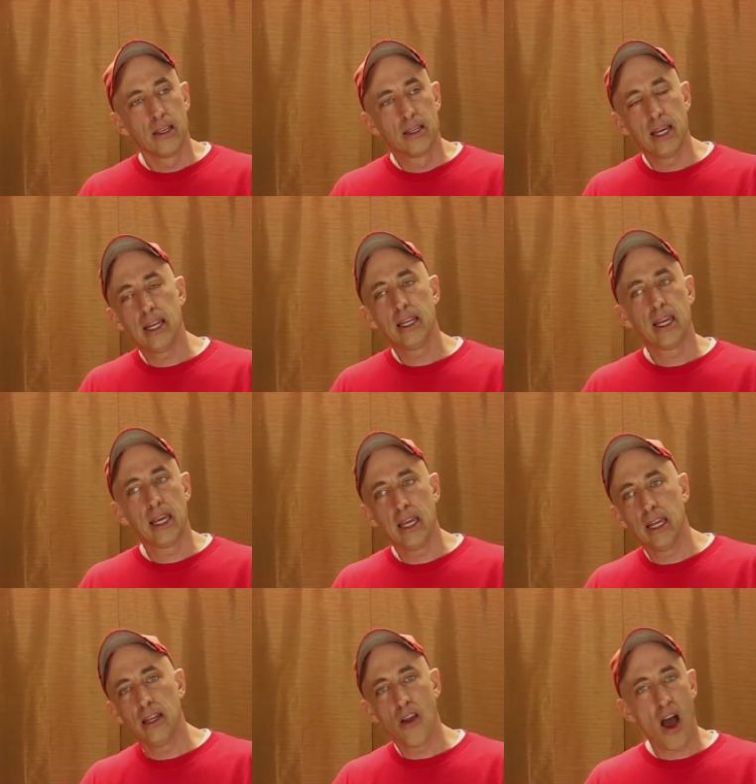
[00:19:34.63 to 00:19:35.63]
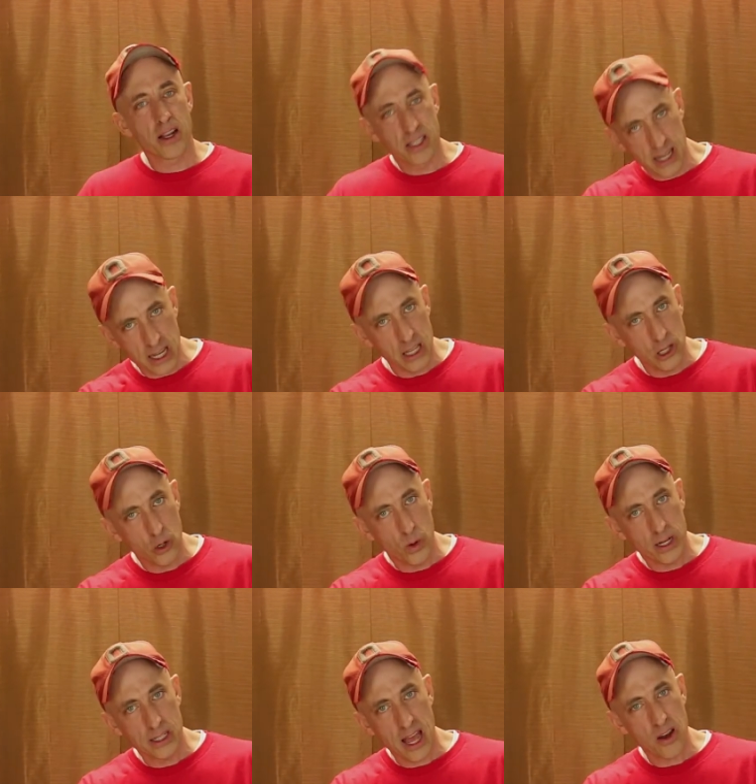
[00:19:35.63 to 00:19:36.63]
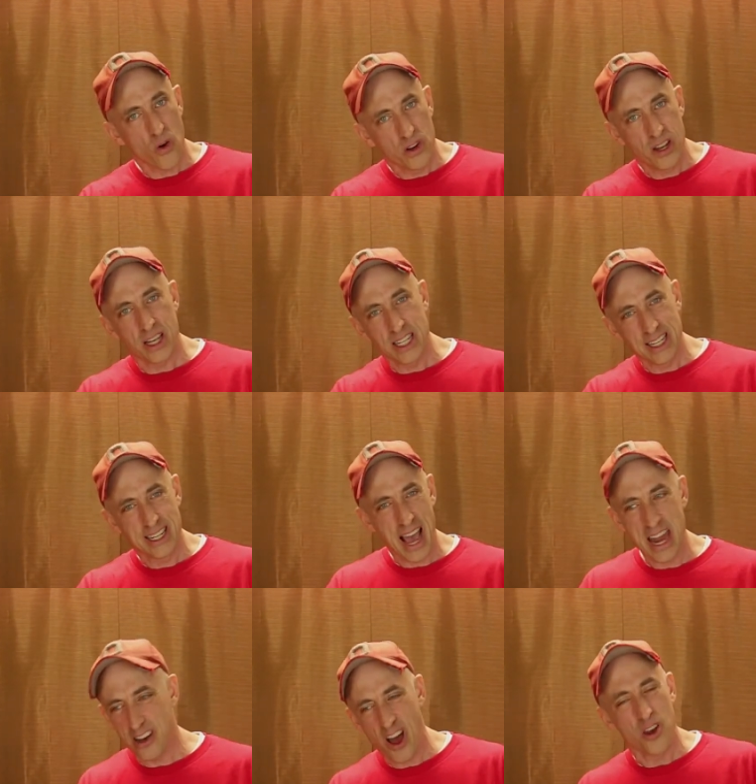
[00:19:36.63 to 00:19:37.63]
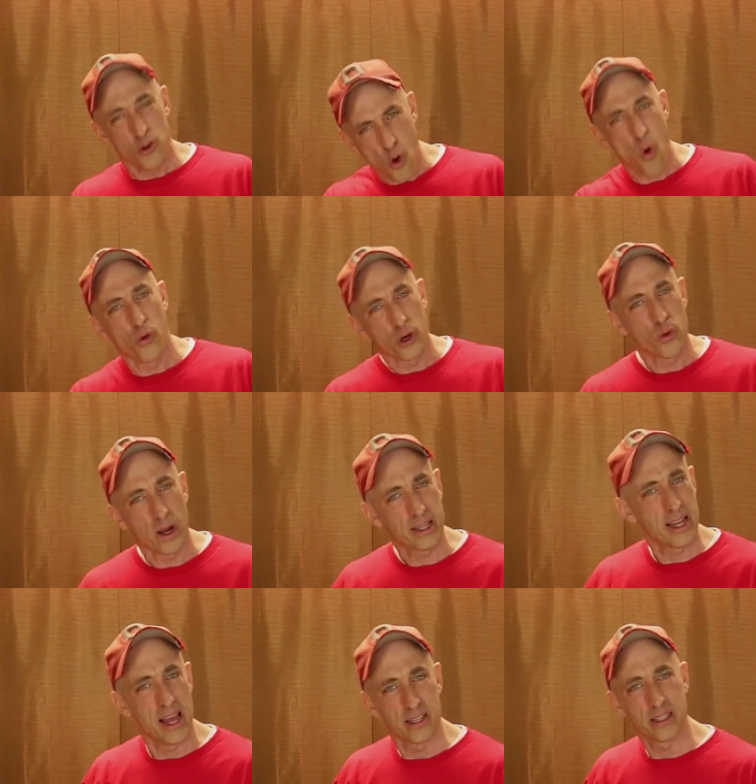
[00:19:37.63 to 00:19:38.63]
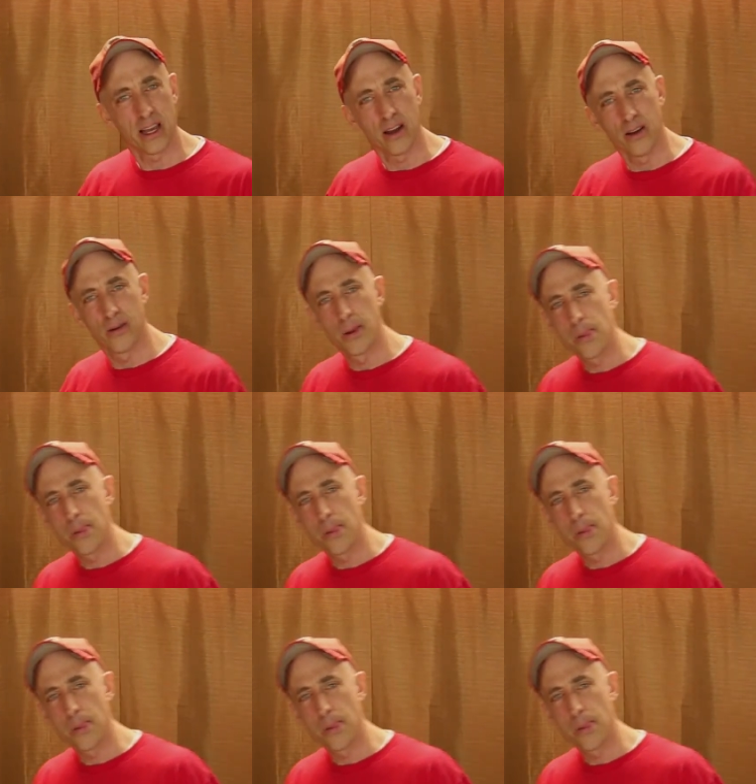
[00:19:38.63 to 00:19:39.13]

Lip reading: did he not sink in the quicksand, or does he kind of not know the quicksand's there?